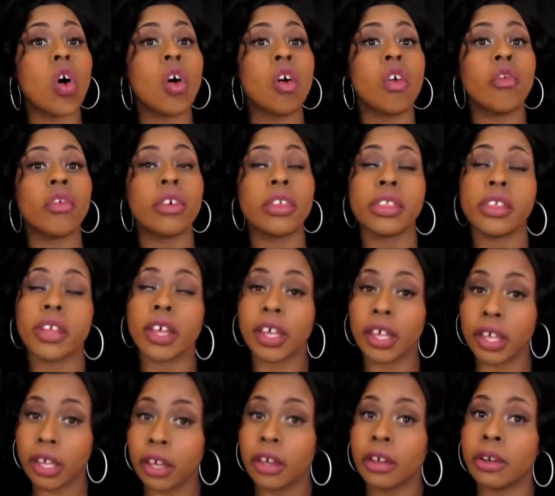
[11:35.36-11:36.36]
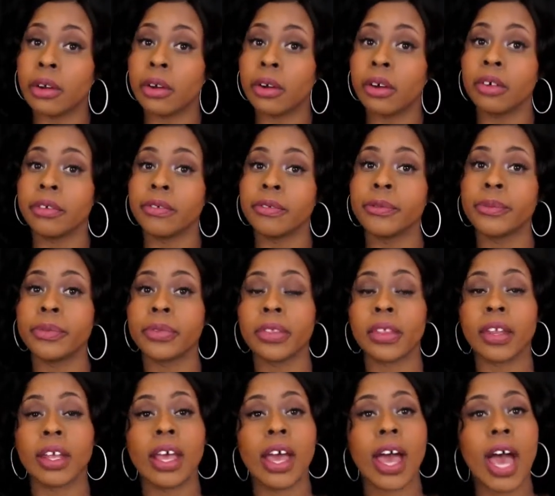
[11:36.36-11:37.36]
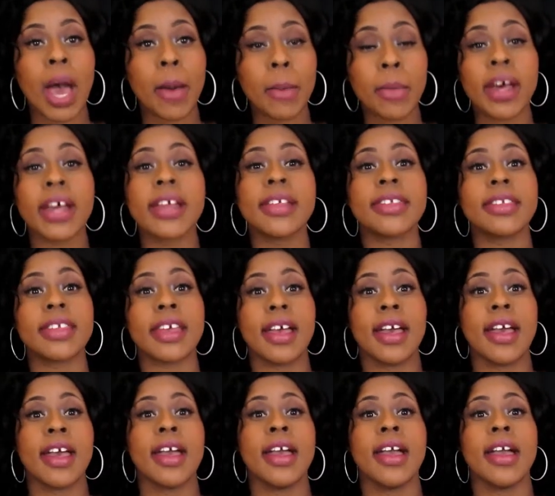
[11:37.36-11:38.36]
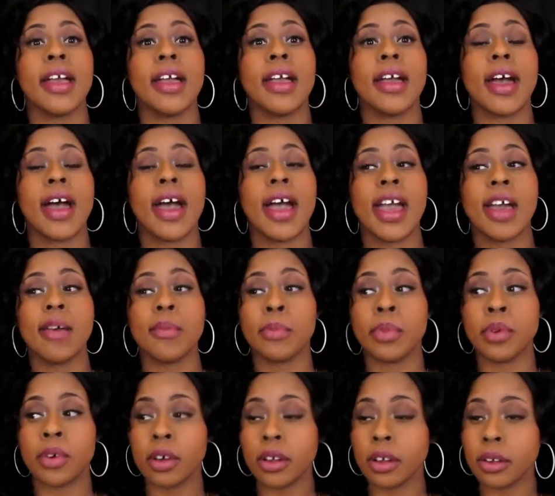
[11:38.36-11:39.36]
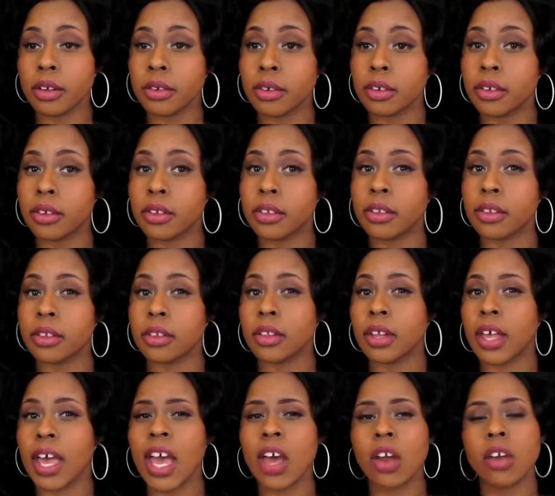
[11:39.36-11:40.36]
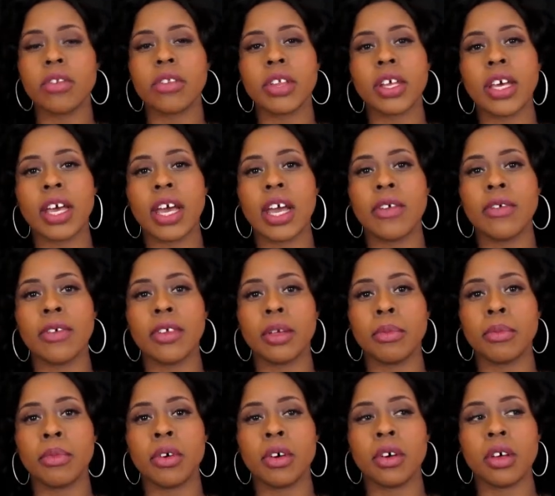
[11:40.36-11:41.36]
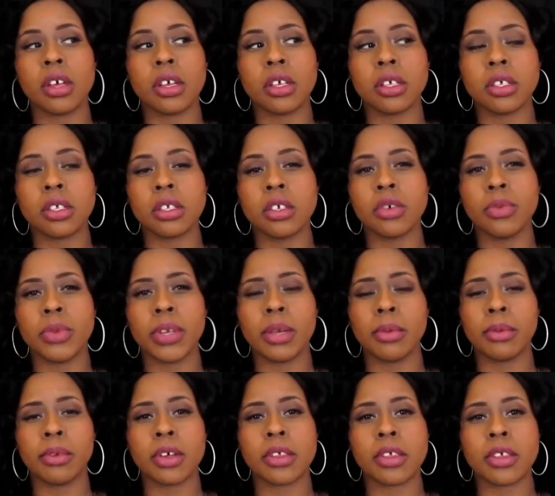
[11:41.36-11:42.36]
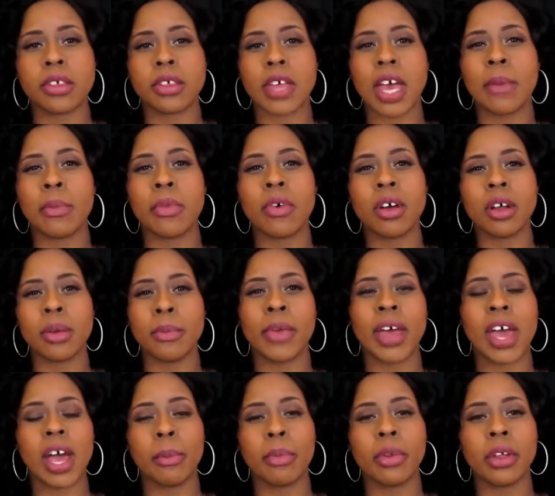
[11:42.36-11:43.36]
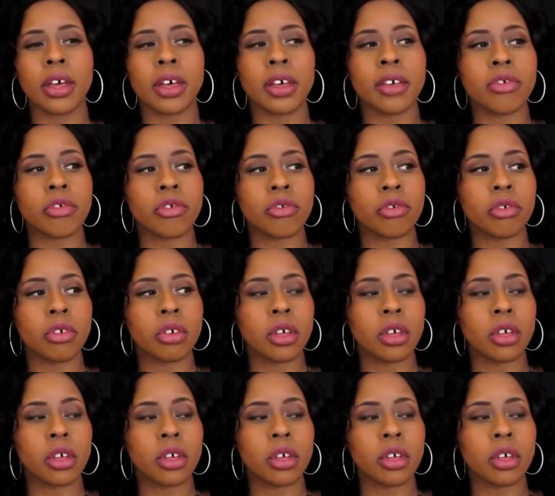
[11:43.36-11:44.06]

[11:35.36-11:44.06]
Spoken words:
over the year, I must say I don't think I really bought too many blushes. I bought a MAC blush.